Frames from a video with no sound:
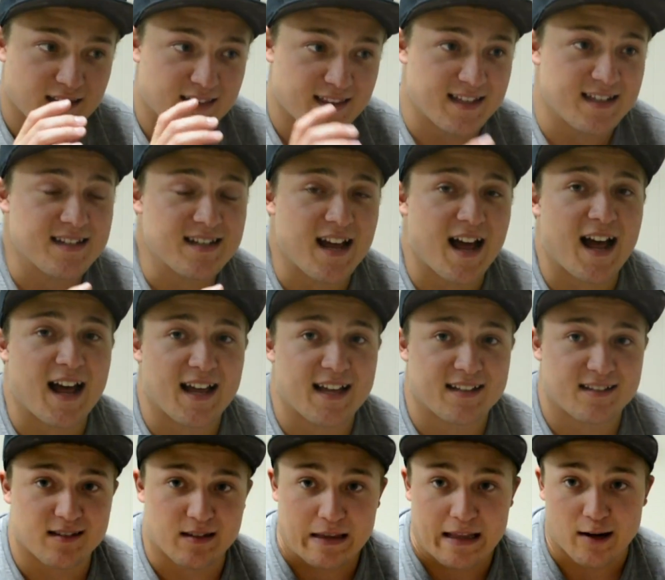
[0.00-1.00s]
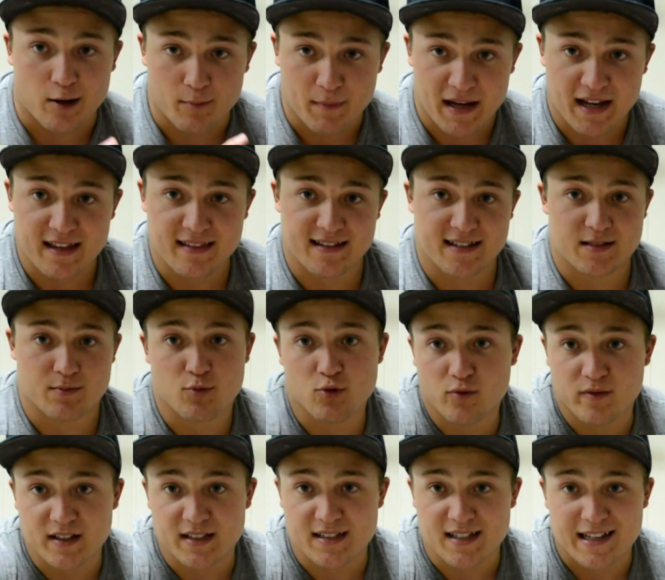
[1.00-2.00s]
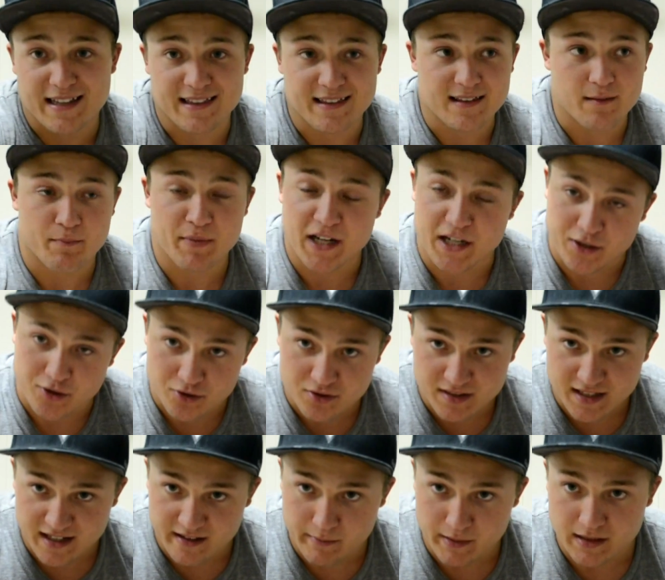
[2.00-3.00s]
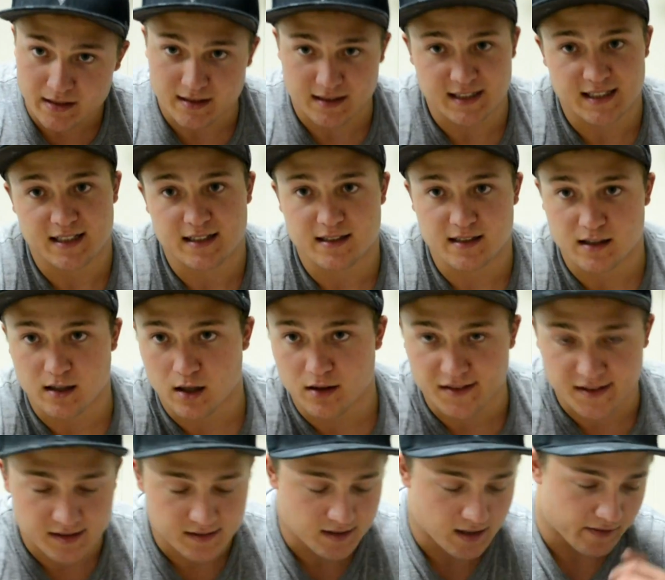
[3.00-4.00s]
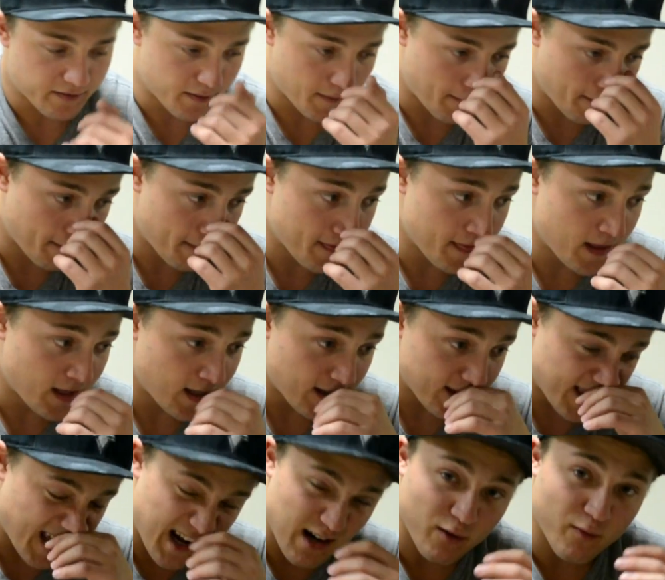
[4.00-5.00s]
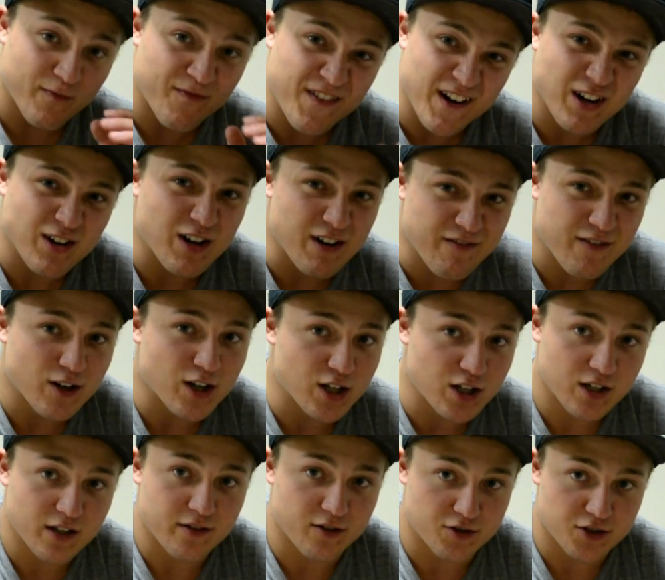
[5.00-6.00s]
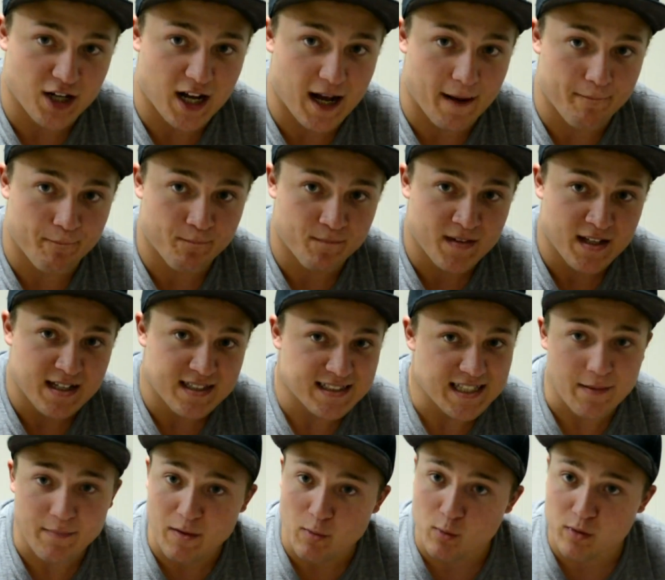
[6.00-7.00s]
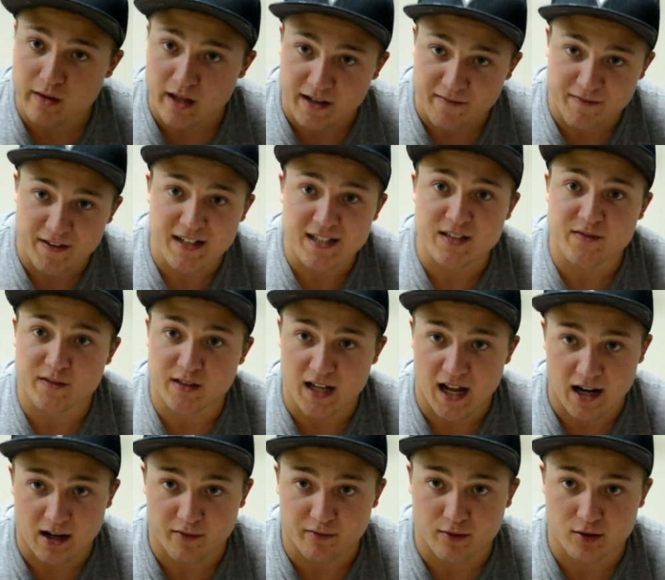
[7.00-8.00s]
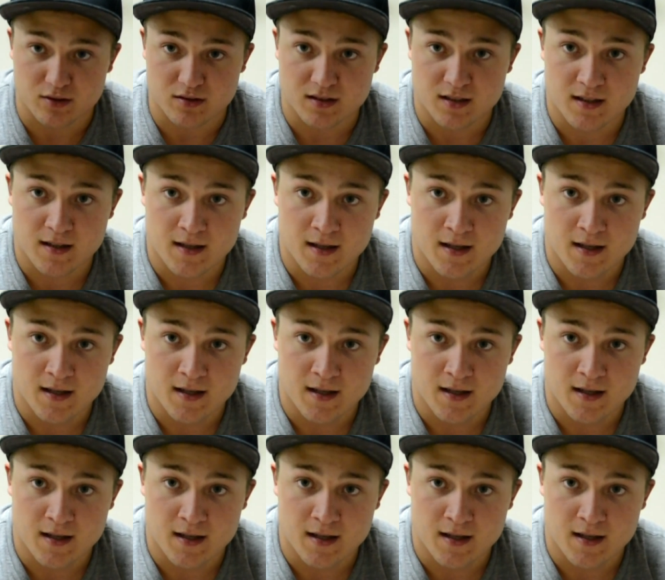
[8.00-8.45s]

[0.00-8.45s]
These guys that are making these movies and the pictures that have been leaked and all this stuff, they are very, very good at their job. Same thing with, like, fitness photographers.